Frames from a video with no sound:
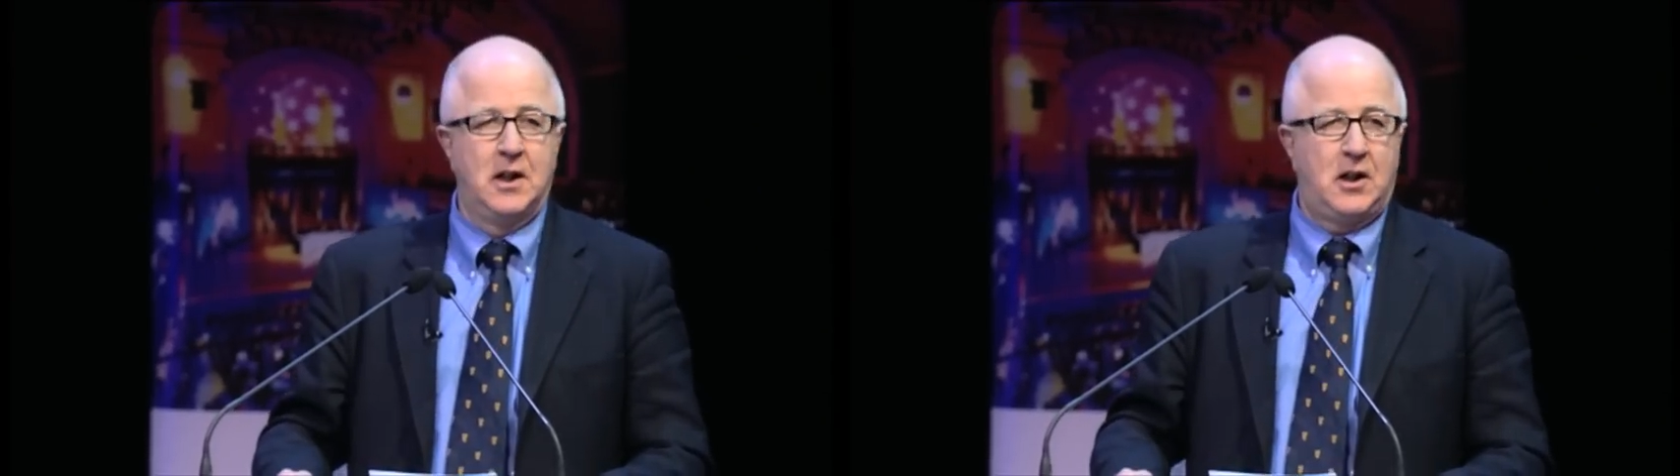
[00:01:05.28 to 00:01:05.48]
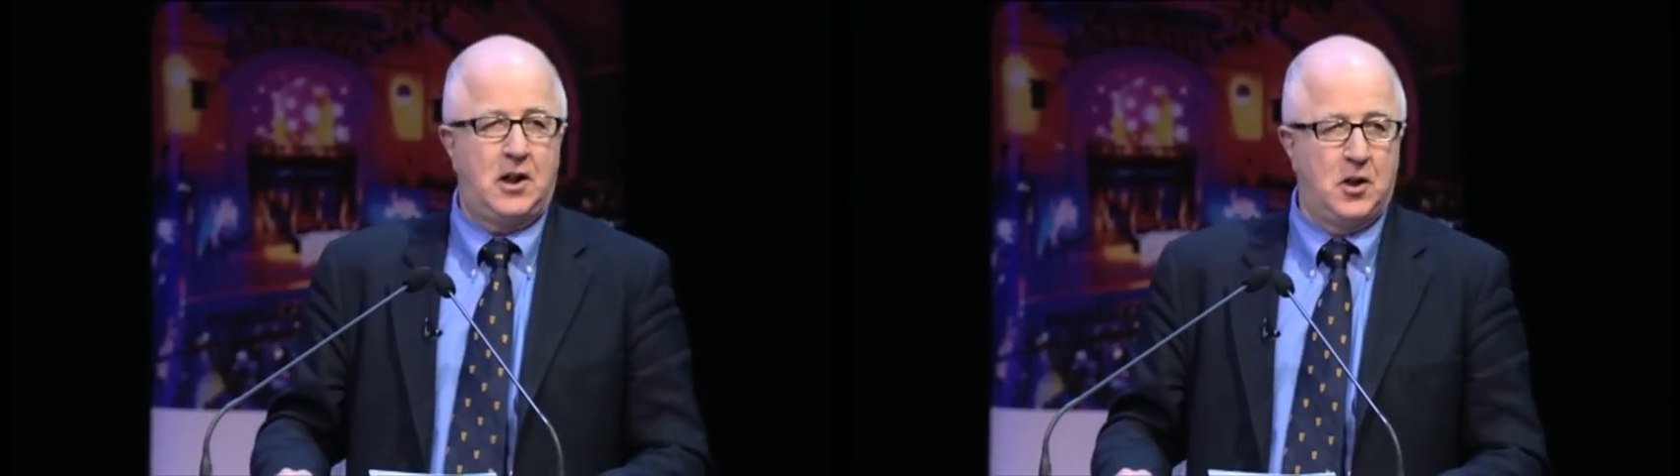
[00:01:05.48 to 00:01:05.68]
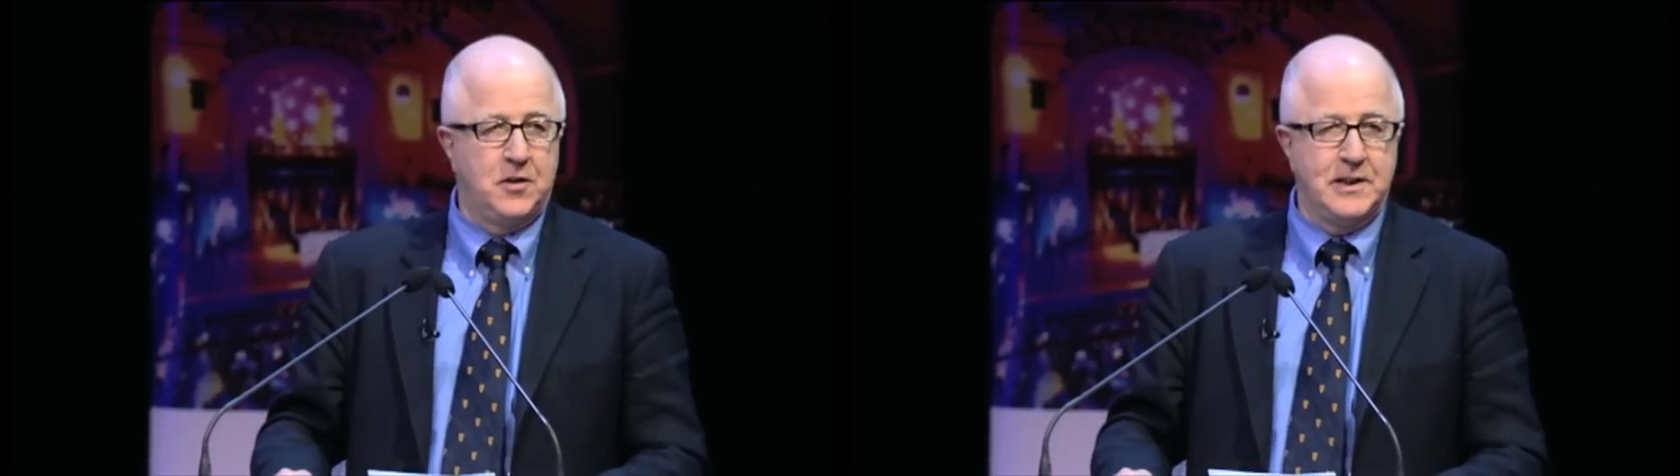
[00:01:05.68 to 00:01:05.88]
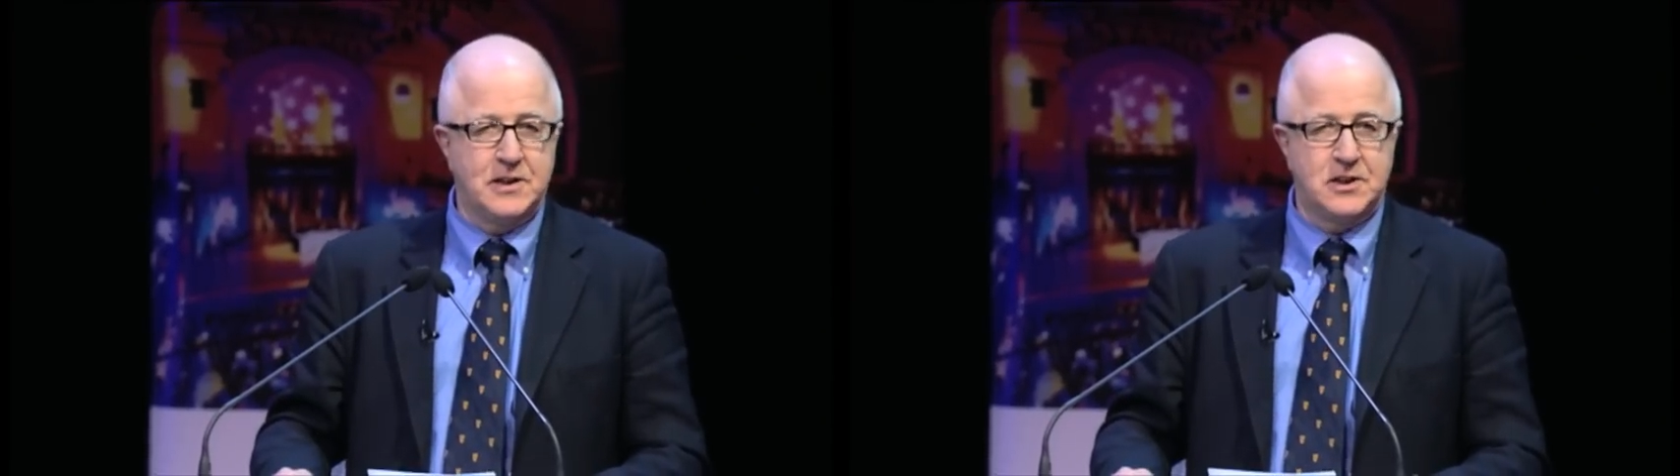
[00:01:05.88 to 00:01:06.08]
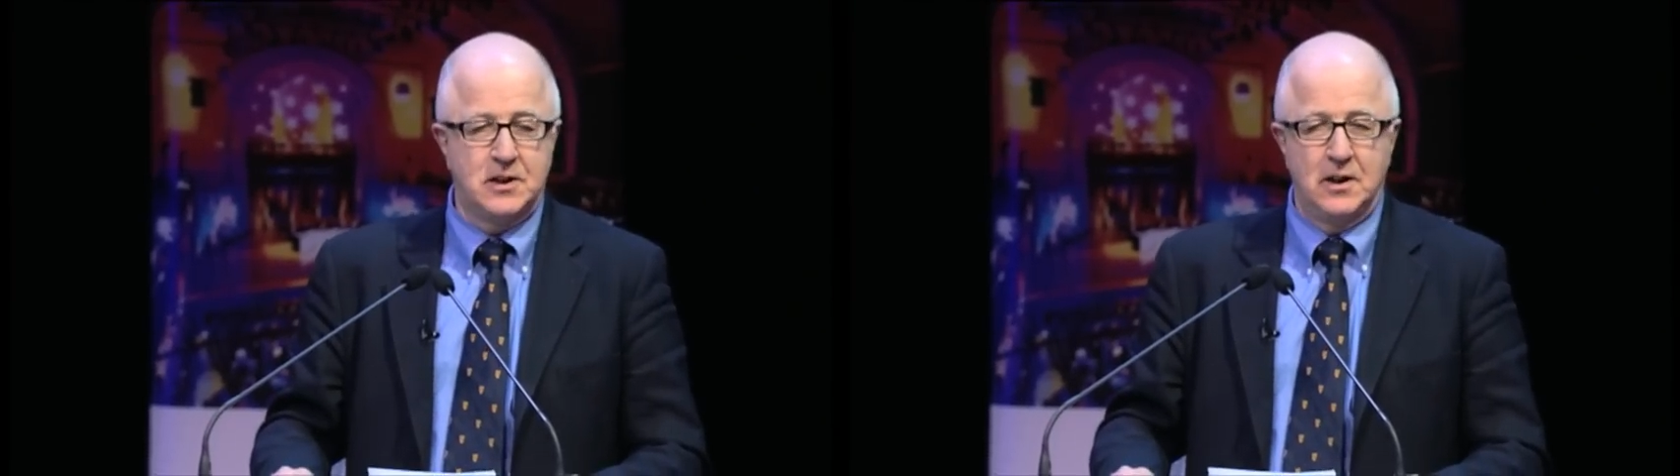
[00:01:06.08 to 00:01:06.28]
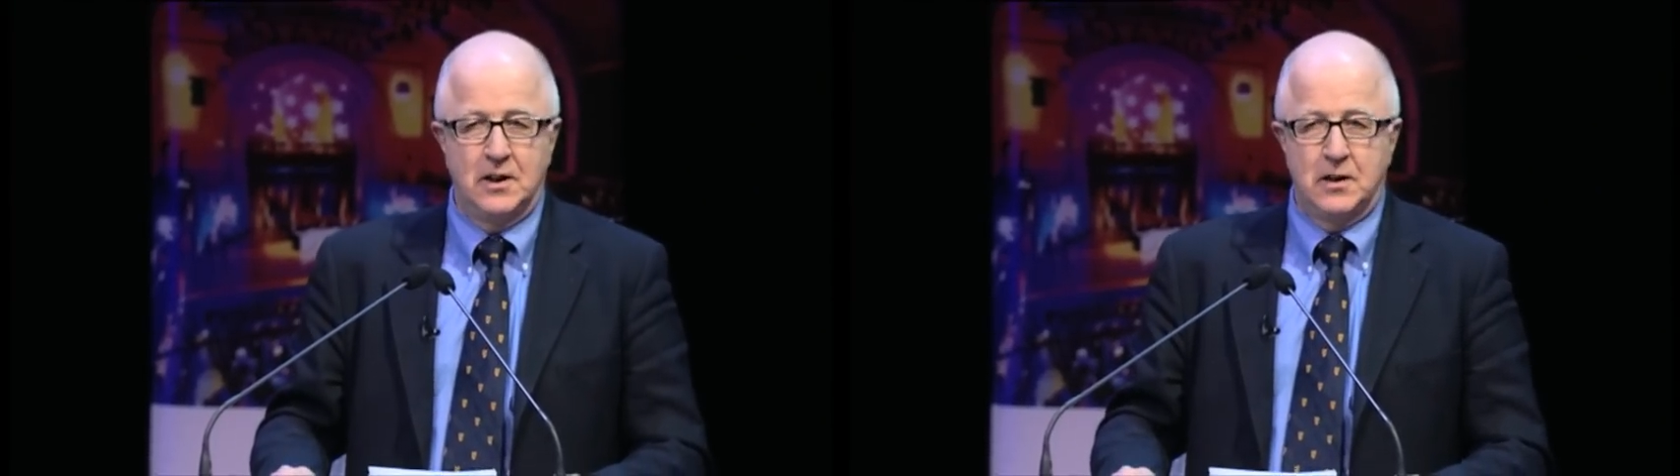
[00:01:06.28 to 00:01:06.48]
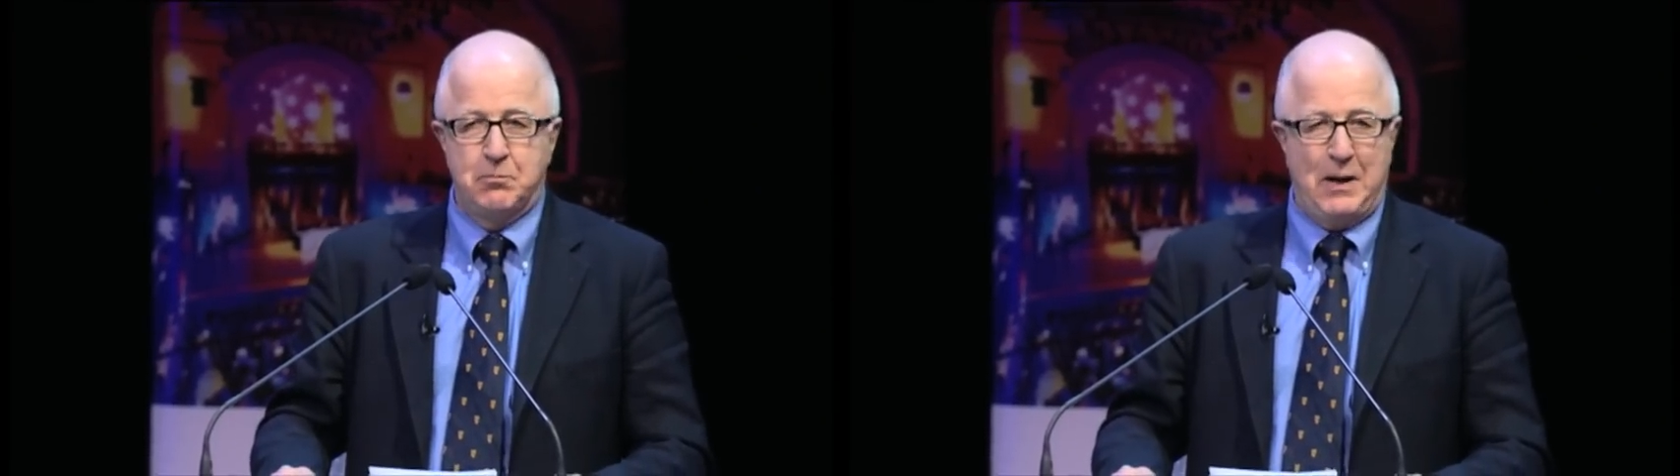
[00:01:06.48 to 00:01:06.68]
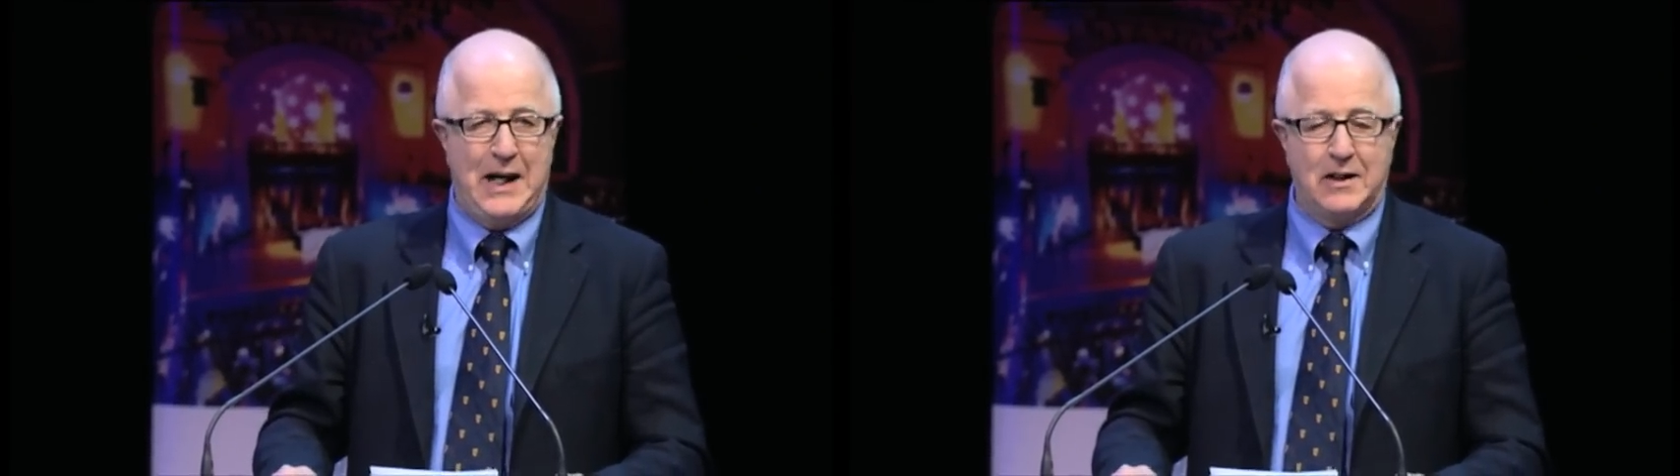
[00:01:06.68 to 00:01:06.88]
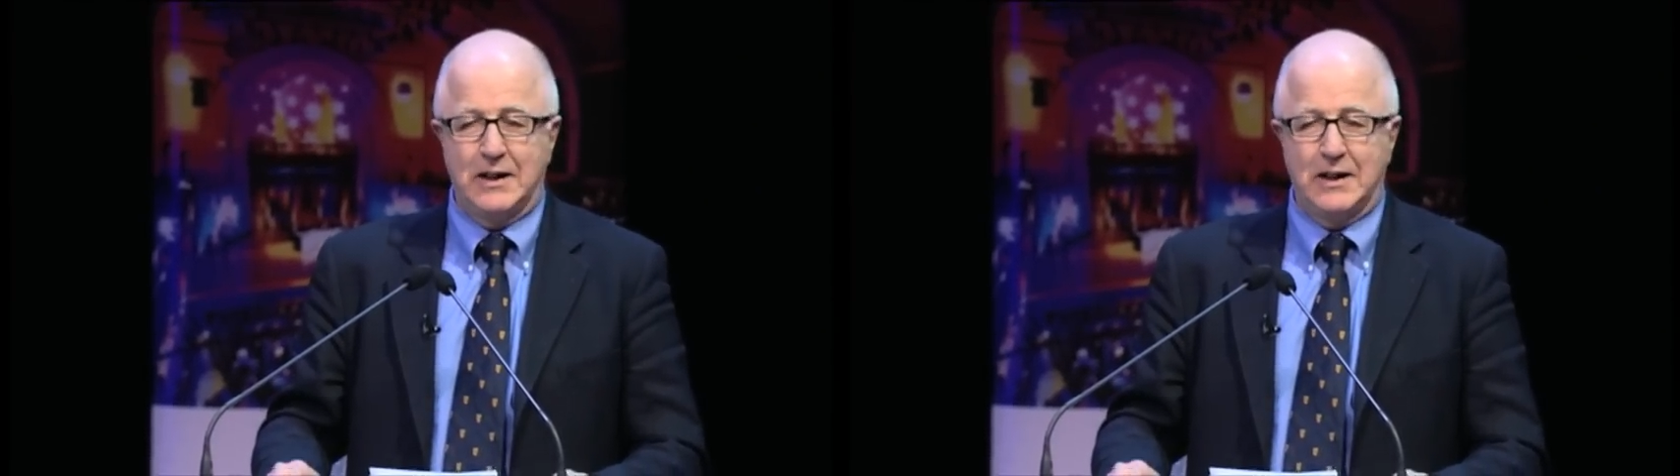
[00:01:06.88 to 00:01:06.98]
on this panel.